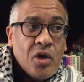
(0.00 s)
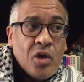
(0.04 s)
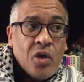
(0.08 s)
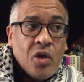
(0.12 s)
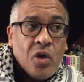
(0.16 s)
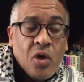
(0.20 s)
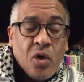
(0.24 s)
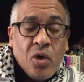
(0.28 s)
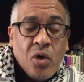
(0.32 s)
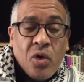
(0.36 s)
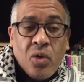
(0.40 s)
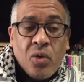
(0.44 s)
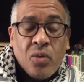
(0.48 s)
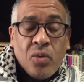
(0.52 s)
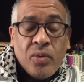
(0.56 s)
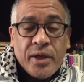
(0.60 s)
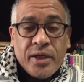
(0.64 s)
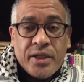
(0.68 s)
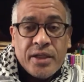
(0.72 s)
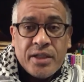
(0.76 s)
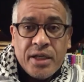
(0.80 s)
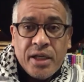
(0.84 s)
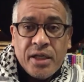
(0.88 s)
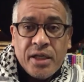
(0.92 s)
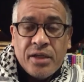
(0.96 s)
or we
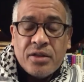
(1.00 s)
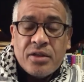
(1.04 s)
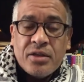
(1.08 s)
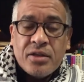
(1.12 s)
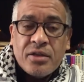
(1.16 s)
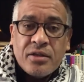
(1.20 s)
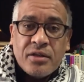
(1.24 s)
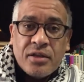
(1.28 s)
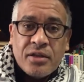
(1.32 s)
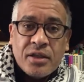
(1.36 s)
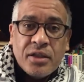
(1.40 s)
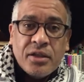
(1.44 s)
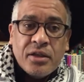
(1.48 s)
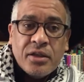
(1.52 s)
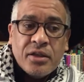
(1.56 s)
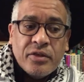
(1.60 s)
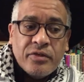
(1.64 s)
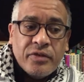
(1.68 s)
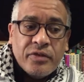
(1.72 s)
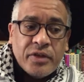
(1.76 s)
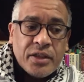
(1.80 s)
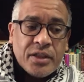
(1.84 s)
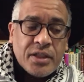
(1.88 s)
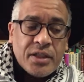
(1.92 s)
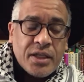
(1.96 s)
tend to think of
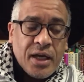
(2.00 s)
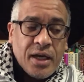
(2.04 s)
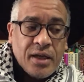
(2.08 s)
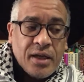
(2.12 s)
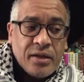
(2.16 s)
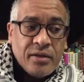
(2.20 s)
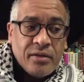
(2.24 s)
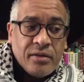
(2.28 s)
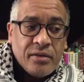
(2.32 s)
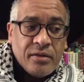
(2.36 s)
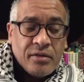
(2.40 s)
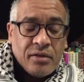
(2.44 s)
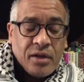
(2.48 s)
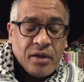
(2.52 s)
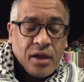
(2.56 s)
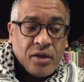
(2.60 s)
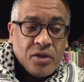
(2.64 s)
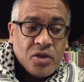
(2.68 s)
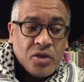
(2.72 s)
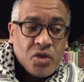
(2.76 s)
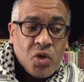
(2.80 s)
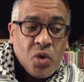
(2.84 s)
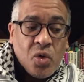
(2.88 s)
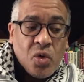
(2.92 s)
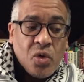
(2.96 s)
it and
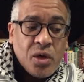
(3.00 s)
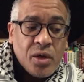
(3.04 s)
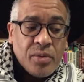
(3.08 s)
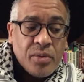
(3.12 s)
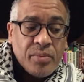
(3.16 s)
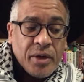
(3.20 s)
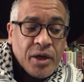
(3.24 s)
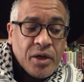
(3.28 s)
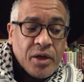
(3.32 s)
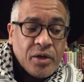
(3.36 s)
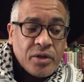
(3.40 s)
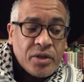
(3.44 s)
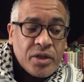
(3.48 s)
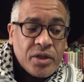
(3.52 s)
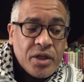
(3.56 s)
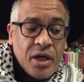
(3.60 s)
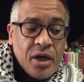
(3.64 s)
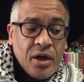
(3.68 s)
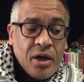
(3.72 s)
talk about